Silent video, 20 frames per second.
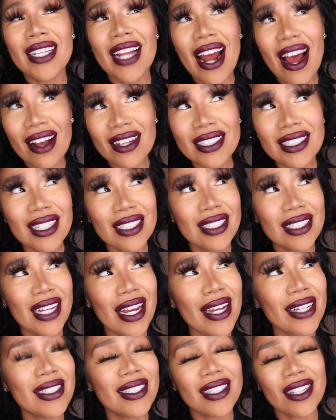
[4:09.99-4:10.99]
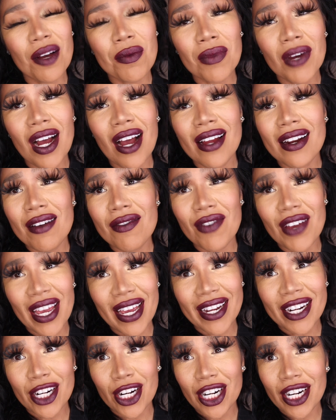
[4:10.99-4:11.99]
it has to take some kind of
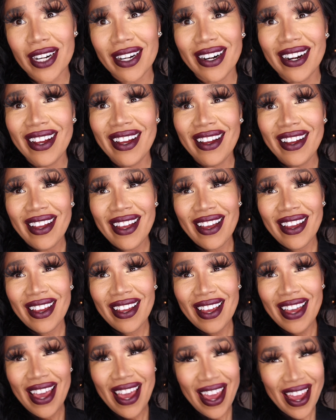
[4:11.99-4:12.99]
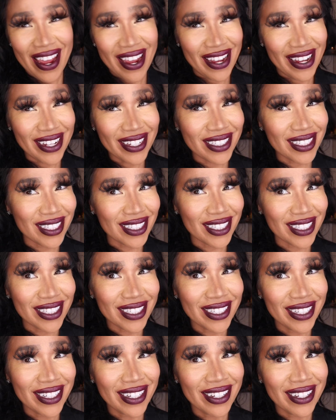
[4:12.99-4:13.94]
inner hate